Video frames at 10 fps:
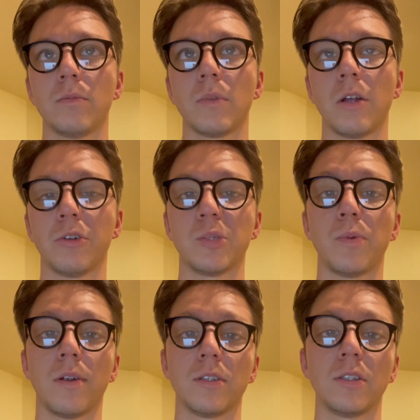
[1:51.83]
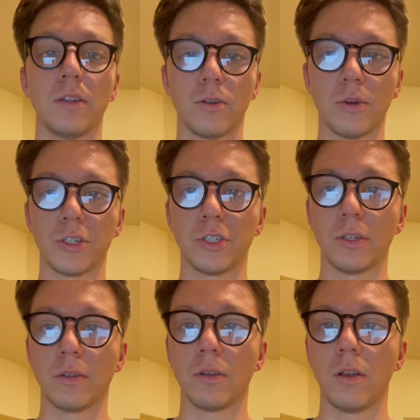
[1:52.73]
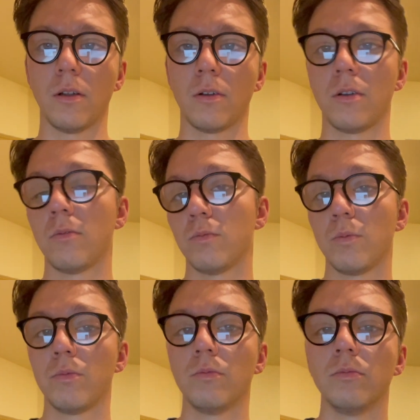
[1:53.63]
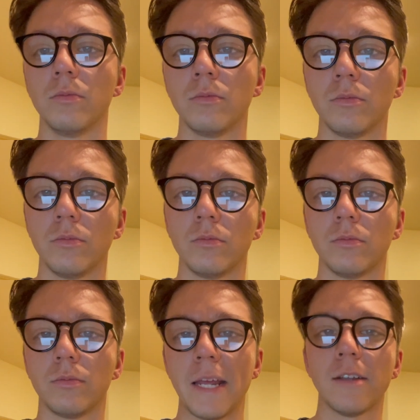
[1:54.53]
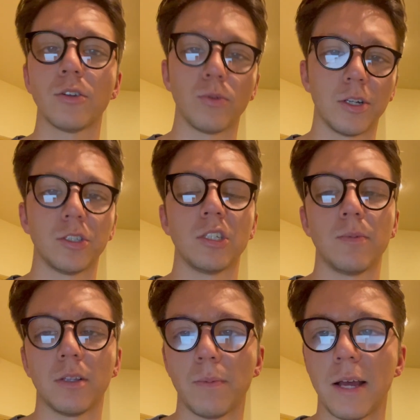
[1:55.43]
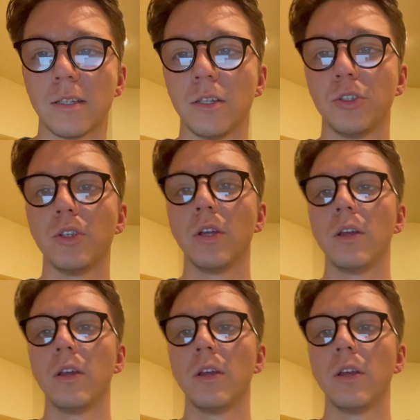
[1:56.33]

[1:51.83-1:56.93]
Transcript: a response to the question or answer questions about the passage.